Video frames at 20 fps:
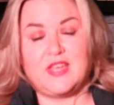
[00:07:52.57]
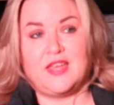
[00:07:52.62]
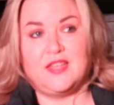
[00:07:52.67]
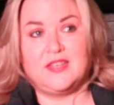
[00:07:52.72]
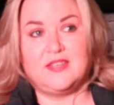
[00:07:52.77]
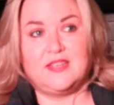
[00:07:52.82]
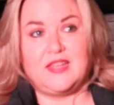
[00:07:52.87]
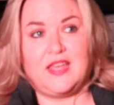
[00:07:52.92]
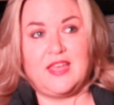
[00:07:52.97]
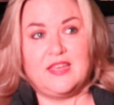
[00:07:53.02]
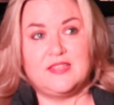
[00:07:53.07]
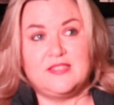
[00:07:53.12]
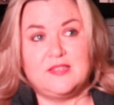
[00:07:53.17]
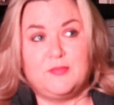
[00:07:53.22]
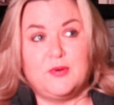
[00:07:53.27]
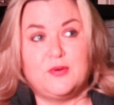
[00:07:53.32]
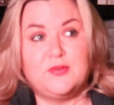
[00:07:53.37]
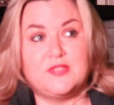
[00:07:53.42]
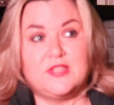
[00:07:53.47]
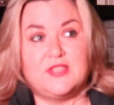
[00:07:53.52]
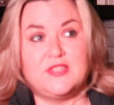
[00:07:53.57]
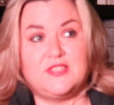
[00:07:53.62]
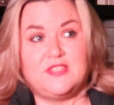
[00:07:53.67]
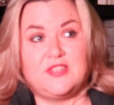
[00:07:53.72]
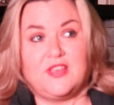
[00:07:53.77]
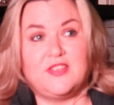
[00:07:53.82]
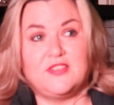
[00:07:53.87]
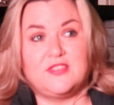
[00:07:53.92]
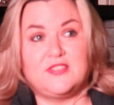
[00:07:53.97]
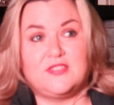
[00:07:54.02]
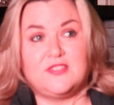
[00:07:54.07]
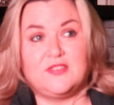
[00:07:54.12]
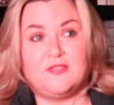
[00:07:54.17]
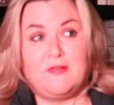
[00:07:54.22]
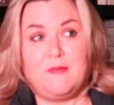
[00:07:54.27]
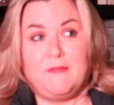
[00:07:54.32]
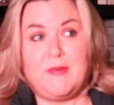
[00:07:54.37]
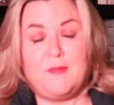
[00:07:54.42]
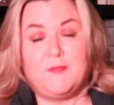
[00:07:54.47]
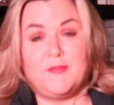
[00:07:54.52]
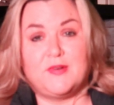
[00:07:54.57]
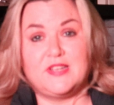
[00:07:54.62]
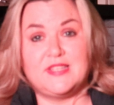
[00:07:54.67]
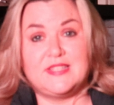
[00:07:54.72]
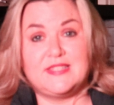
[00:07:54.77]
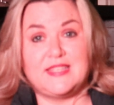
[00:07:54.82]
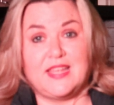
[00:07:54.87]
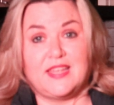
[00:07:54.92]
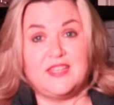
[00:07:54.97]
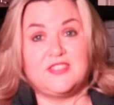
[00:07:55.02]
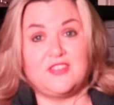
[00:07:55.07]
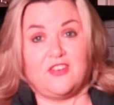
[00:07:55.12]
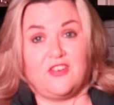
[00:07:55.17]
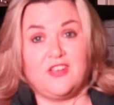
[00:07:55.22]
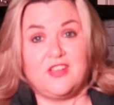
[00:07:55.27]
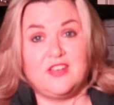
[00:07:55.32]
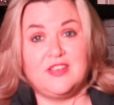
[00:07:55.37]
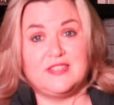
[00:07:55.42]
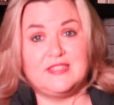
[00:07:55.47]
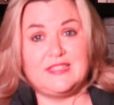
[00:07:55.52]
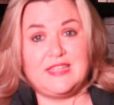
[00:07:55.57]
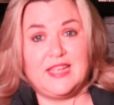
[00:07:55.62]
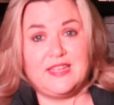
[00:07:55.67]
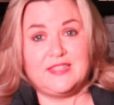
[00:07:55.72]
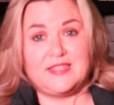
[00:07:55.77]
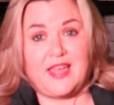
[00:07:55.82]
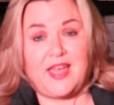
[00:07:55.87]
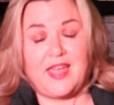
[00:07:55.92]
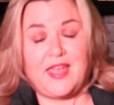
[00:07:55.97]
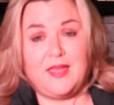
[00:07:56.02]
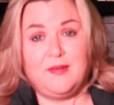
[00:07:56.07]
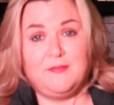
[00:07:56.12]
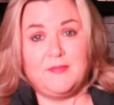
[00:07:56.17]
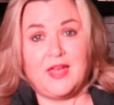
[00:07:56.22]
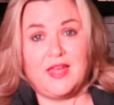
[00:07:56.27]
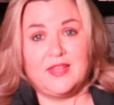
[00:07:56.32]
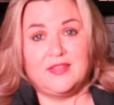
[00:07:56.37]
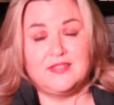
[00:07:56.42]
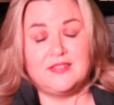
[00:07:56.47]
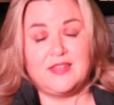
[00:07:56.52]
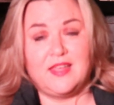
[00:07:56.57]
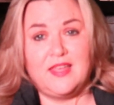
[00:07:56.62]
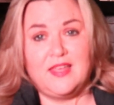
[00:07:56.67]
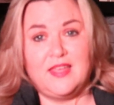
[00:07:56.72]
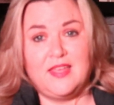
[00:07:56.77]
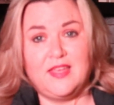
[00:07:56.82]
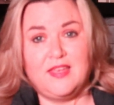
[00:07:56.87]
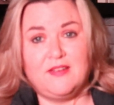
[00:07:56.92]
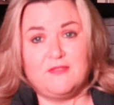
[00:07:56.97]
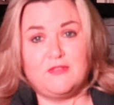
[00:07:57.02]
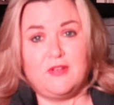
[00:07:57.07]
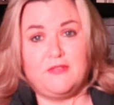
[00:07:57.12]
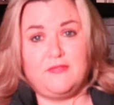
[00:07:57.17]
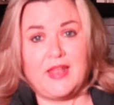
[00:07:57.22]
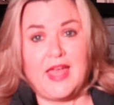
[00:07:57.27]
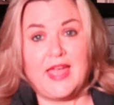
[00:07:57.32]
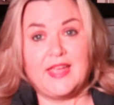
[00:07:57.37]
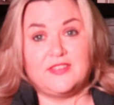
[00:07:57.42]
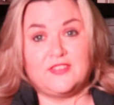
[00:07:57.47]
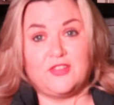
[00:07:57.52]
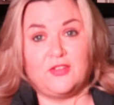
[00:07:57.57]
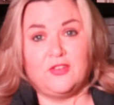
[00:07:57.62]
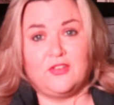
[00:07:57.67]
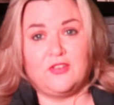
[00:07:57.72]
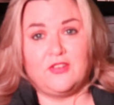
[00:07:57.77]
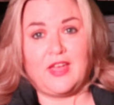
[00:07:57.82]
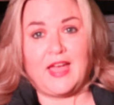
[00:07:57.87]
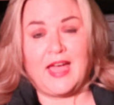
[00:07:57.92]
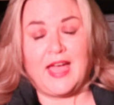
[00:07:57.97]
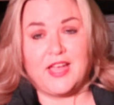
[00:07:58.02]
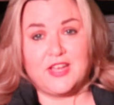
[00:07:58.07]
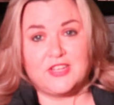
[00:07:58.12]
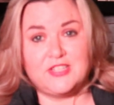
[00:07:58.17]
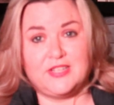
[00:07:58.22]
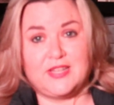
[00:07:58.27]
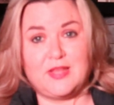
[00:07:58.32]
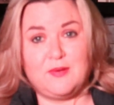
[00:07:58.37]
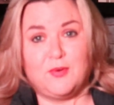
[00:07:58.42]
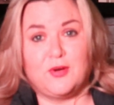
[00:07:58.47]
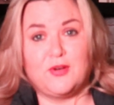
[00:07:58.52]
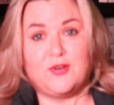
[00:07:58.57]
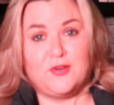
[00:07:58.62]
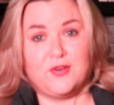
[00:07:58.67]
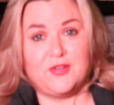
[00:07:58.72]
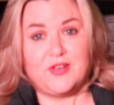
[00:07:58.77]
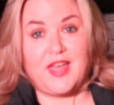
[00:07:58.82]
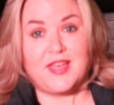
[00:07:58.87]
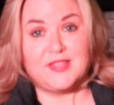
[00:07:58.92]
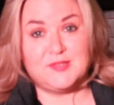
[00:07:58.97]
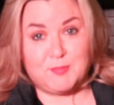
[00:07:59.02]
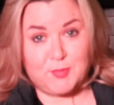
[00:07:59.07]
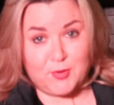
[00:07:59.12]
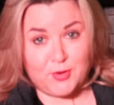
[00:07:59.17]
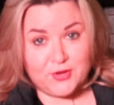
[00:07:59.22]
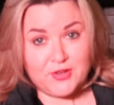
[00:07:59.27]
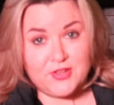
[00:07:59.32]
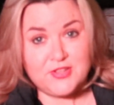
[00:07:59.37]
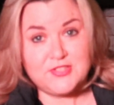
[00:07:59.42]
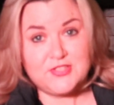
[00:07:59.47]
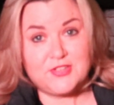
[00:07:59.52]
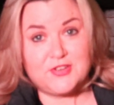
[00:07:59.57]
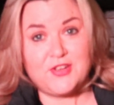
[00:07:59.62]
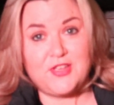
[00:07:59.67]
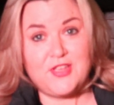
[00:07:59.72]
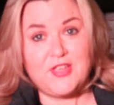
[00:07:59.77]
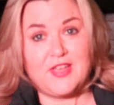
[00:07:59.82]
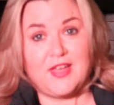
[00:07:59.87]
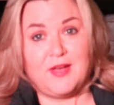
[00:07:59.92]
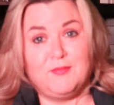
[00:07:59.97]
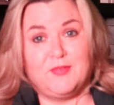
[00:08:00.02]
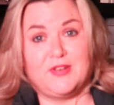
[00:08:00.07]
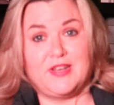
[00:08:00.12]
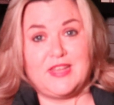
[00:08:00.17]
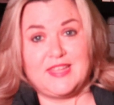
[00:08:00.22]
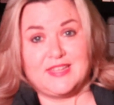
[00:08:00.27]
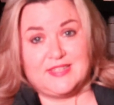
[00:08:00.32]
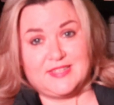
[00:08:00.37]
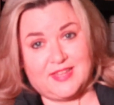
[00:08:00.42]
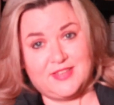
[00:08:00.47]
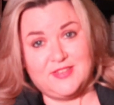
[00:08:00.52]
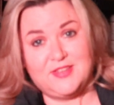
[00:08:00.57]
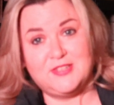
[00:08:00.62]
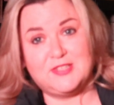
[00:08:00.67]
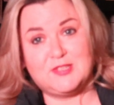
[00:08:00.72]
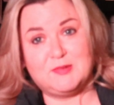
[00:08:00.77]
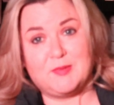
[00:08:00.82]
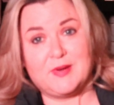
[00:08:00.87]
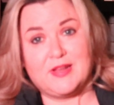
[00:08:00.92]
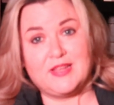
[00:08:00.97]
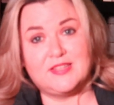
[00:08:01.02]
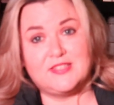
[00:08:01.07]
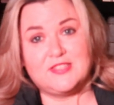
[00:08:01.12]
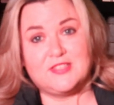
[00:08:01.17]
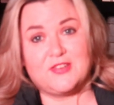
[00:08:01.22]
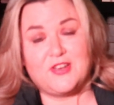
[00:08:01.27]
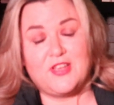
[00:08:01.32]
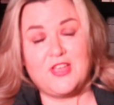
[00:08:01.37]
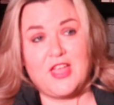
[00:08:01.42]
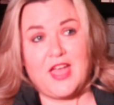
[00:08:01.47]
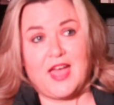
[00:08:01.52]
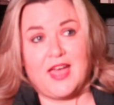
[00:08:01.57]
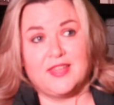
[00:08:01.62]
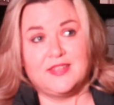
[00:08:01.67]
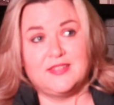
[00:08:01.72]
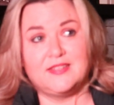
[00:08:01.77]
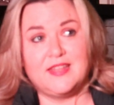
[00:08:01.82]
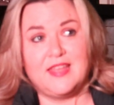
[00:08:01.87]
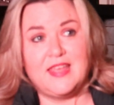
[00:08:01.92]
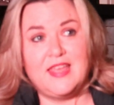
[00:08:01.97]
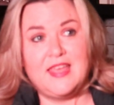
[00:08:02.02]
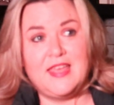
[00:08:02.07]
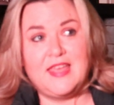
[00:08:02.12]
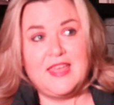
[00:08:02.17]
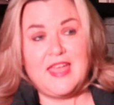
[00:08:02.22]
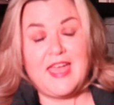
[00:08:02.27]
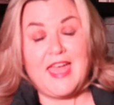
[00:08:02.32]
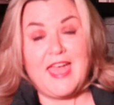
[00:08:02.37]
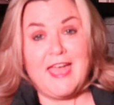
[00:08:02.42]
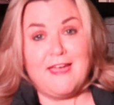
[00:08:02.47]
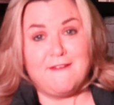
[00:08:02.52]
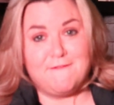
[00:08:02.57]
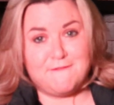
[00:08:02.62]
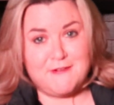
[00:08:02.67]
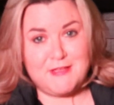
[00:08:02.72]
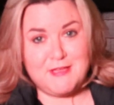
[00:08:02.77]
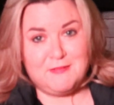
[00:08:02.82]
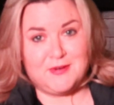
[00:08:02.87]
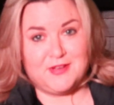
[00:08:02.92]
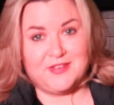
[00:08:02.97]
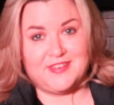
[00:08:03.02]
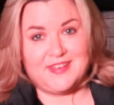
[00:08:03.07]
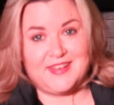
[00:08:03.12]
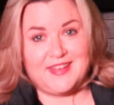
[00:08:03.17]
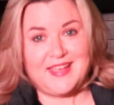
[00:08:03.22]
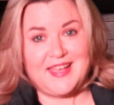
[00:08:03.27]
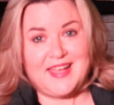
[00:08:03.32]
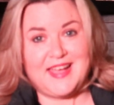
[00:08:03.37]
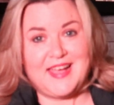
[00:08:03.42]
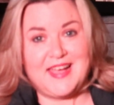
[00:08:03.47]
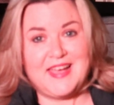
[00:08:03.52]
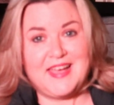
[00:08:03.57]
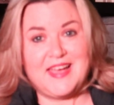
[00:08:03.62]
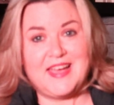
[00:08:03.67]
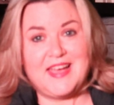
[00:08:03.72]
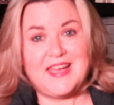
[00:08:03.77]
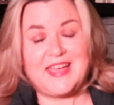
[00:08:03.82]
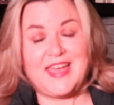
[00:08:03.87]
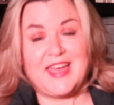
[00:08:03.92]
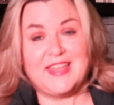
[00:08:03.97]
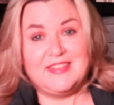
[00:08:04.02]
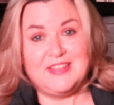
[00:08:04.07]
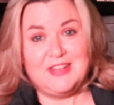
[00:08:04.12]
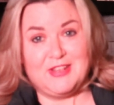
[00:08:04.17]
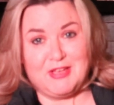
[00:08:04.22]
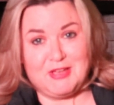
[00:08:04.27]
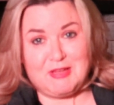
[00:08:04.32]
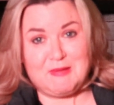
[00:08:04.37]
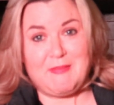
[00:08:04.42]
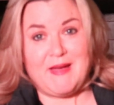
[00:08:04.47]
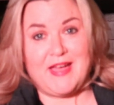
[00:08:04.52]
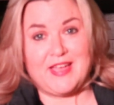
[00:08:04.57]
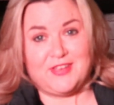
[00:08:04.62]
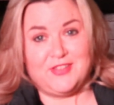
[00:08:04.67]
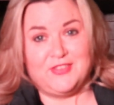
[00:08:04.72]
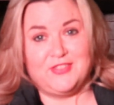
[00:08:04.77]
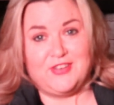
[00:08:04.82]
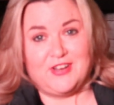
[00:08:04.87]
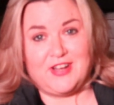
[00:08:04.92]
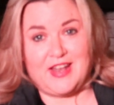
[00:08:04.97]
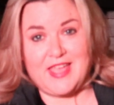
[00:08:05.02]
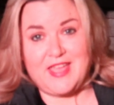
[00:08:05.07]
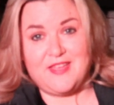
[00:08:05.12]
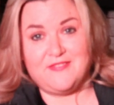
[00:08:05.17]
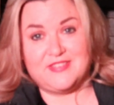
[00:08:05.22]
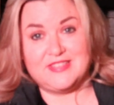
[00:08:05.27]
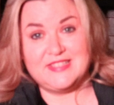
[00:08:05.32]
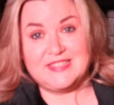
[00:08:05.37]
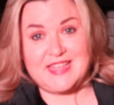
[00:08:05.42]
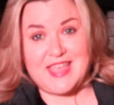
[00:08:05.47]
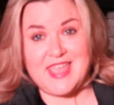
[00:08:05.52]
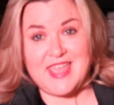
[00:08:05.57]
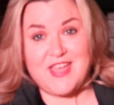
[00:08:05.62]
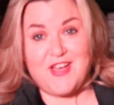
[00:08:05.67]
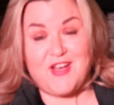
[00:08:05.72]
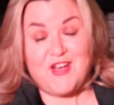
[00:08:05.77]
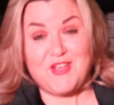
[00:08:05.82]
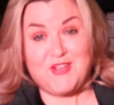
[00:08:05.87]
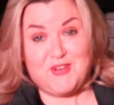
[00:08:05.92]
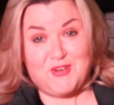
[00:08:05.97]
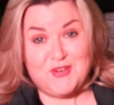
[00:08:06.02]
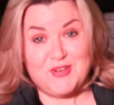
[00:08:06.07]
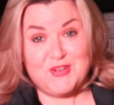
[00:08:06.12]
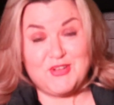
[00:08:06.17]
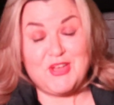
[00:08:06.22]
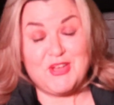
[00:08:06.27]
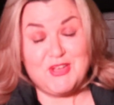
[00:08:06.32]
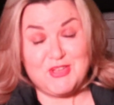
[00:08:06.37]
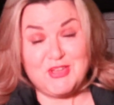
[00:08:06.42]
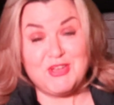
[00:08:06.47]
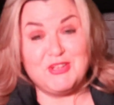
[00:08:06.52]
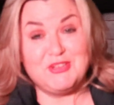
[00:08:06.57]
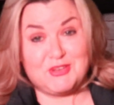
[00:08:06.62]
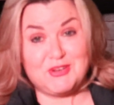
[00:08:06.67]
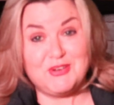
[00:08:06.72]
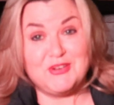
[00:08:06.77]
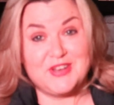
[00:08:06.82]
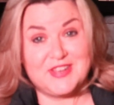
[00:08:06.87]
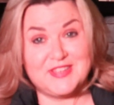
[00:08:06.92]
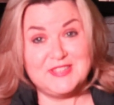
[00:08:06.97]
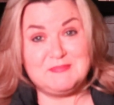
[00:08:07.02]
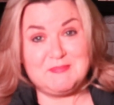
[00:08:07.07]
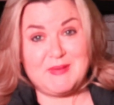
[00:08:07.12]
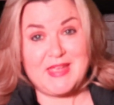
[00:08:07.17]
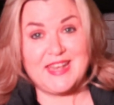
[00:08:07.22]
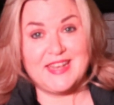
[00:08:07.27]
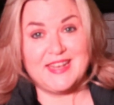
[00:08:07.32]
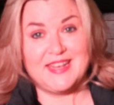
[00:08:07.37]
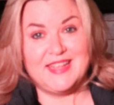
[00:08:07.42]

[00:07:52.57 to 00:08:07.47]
And I suppose it's just to remember to sit down and take time and reflect on actually what God has brought us through what he continues to bring us through. And everyone can look back on their life and see how good God has been.